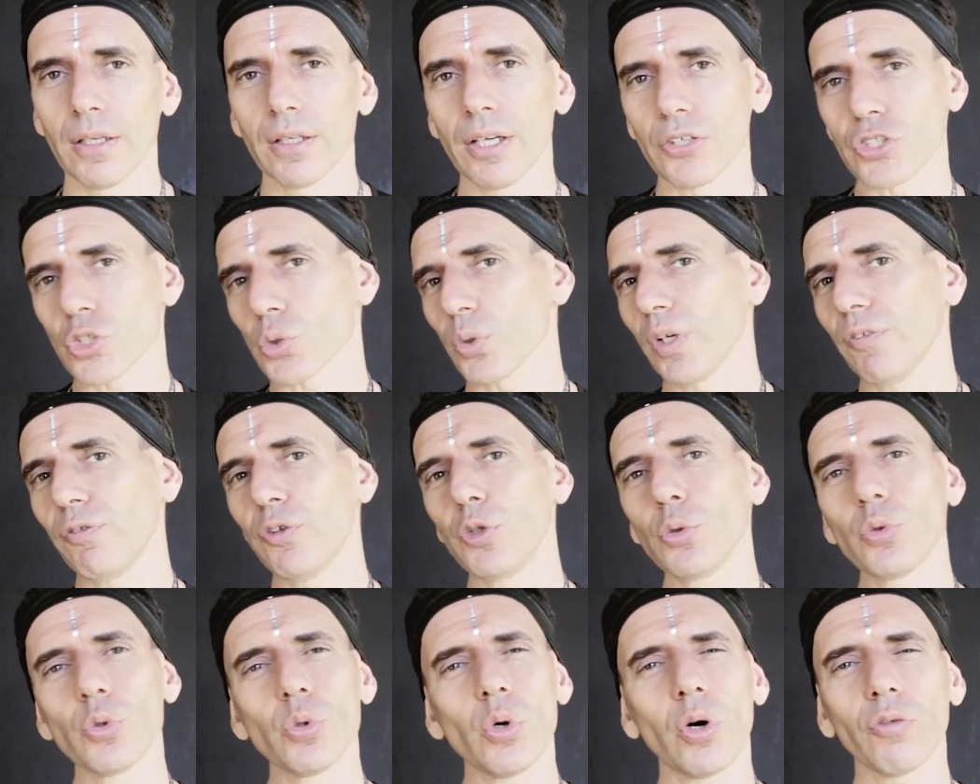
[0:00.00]
And so if
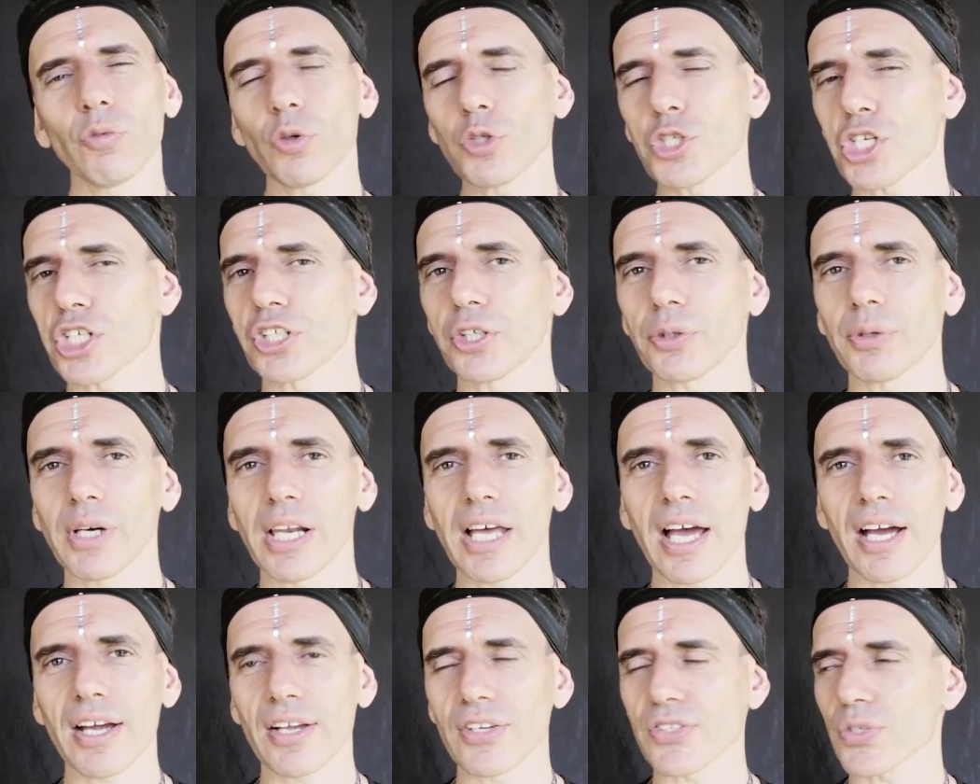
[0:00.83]
you
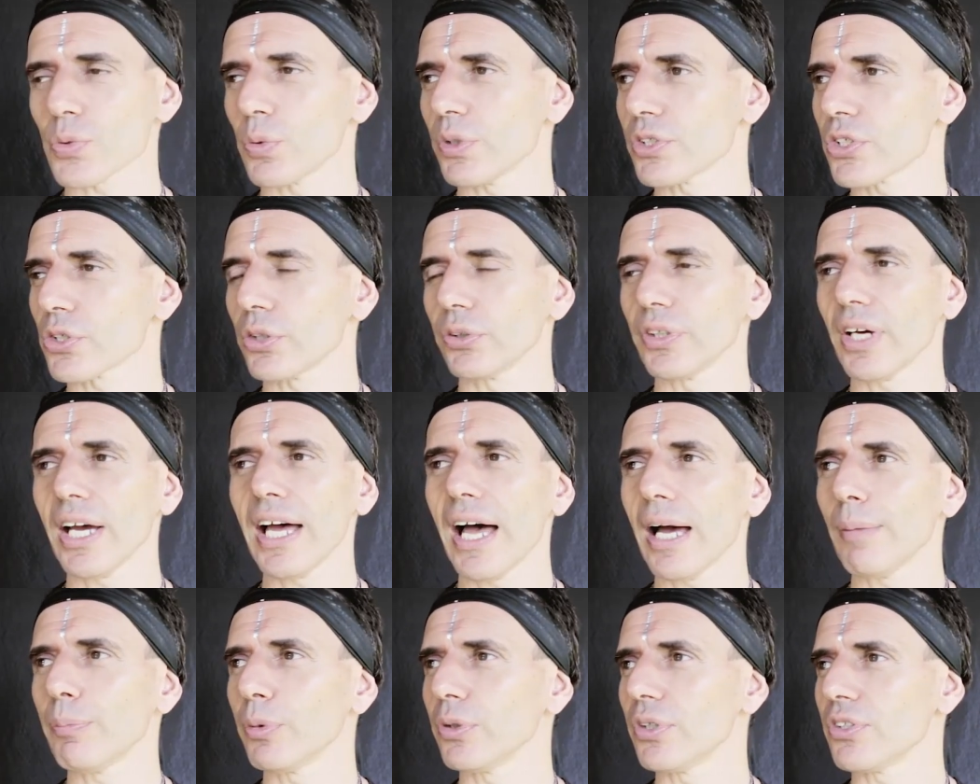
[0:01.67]
overgeneralize, what's going to
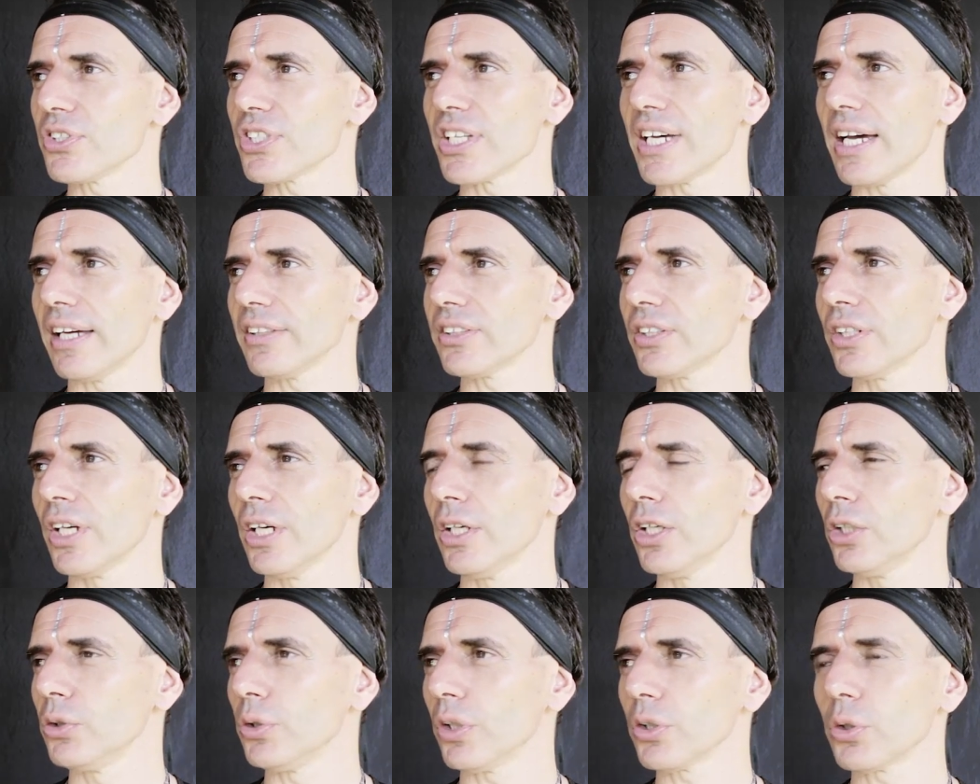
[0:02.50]
happen is that
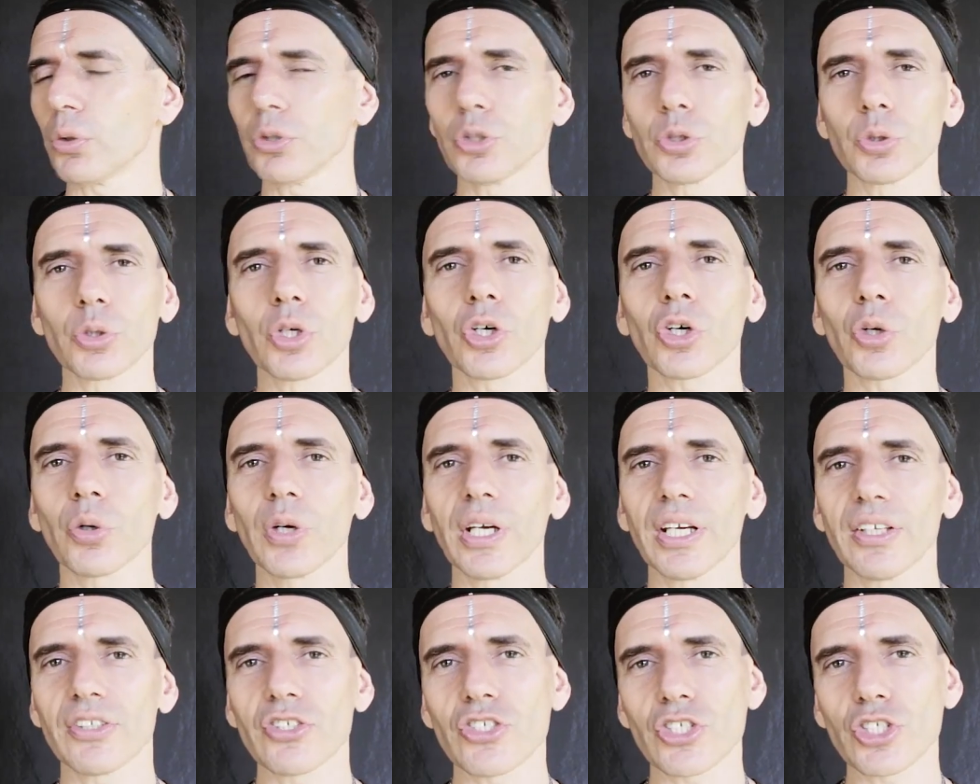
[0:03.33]
you're going to
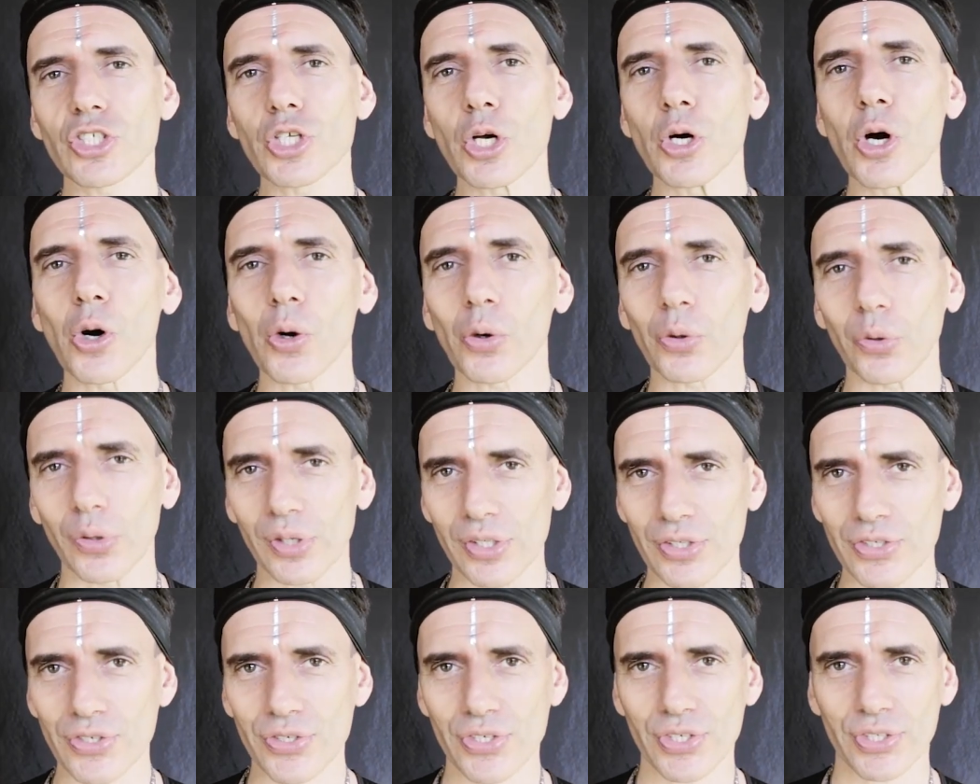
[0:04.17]
create
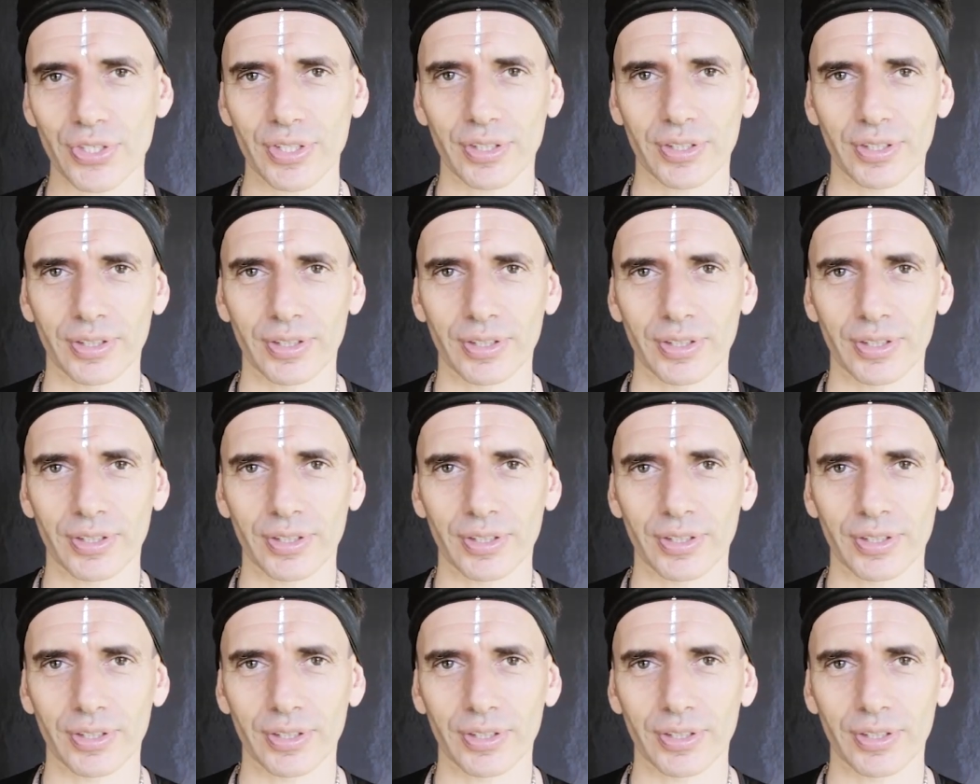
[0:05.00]
stories